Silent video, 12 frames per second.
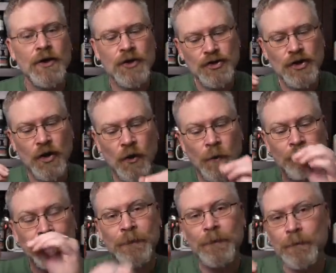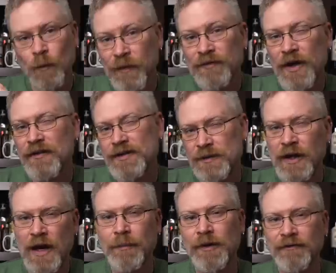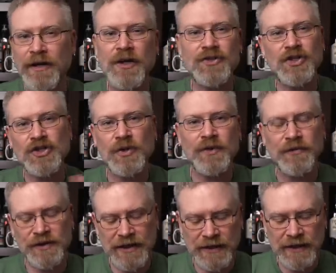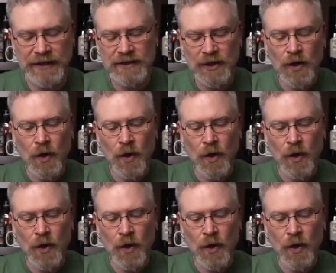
So we've done this in a couple of videos to show different techniques